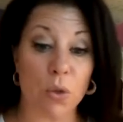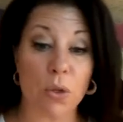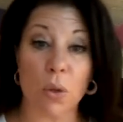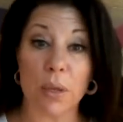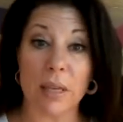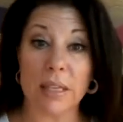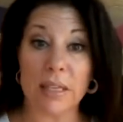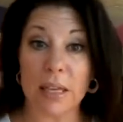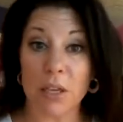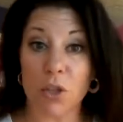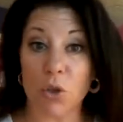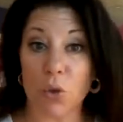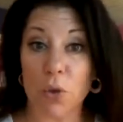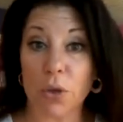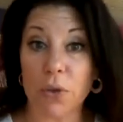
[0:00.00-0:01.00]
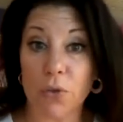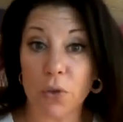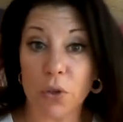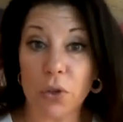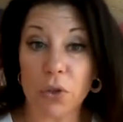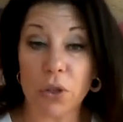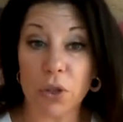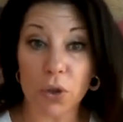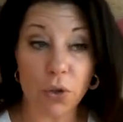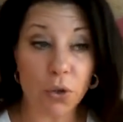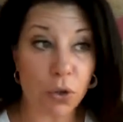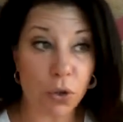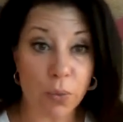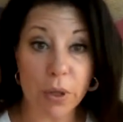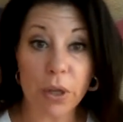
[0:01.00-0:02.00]
So let's get your first, your
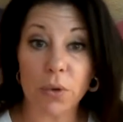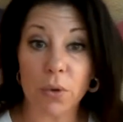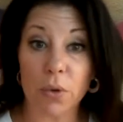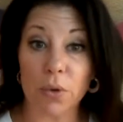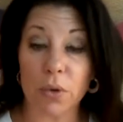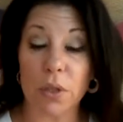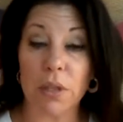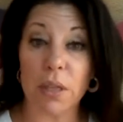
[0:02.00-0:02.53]
new recruits